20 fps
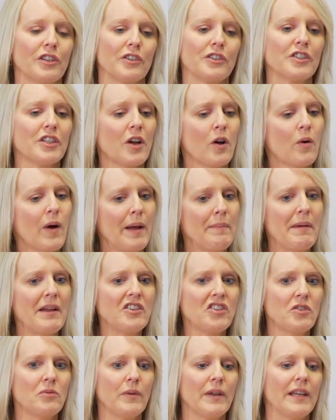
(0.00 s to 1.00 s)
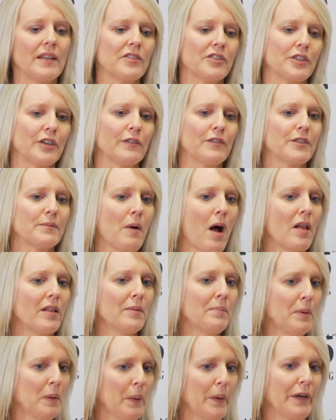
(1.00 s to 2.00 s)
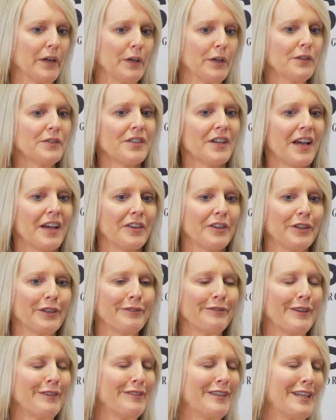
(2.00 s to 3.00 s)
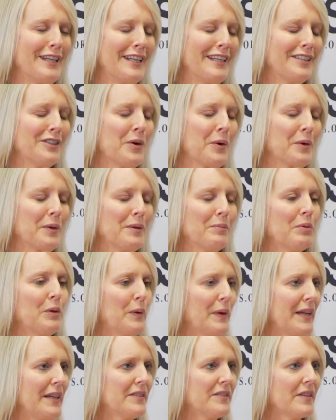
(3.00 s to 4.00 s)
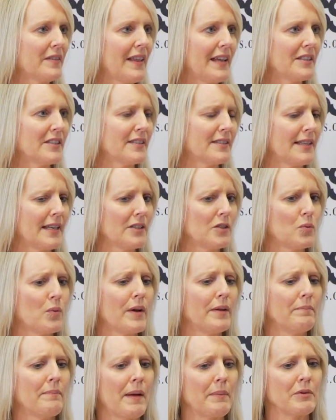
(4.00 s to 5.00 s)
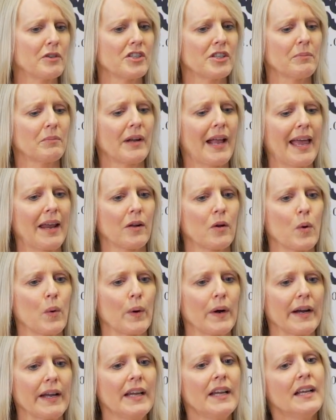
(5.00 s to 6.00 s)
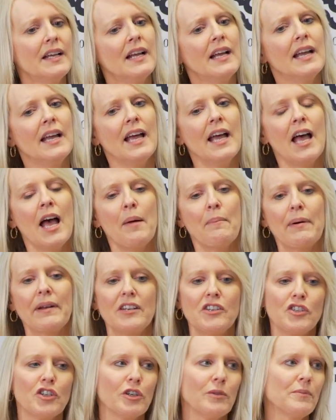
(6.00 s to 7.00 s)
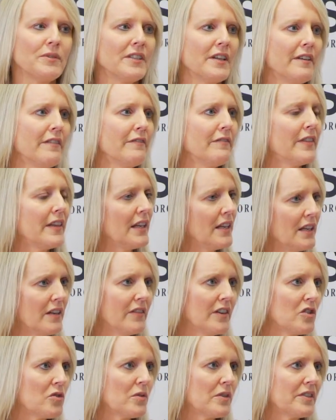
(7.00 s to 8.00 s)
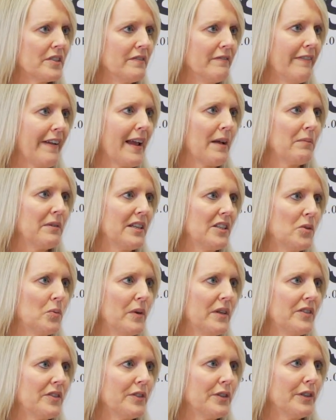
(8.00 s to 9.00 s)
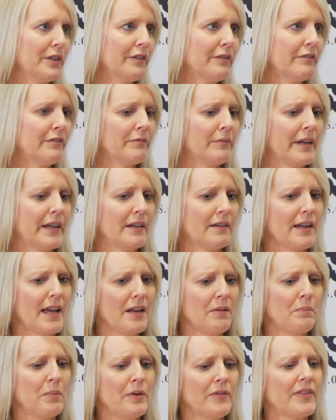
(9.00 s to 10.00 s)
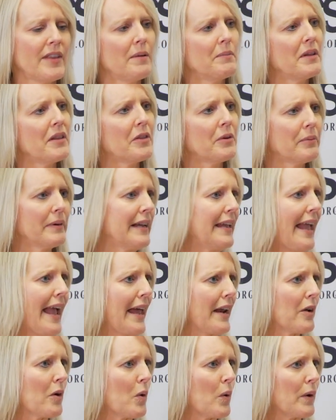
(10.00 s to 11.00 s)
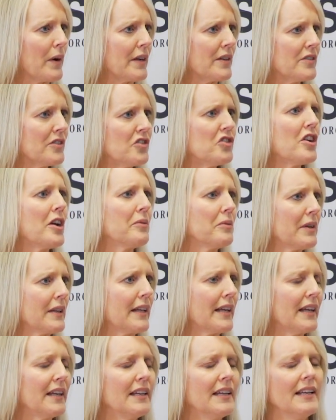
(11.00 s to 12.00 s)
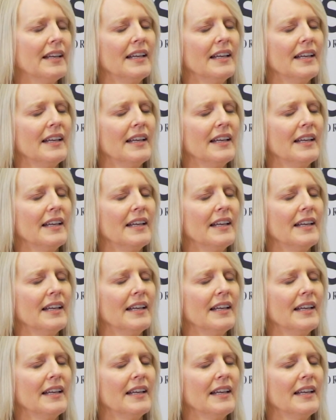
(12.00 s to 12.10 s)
So I mentioned we serve small employers under 50 total employees, so that's one membership category. But in terms of the individuals and families we serve, we kind of put them in three categories generally.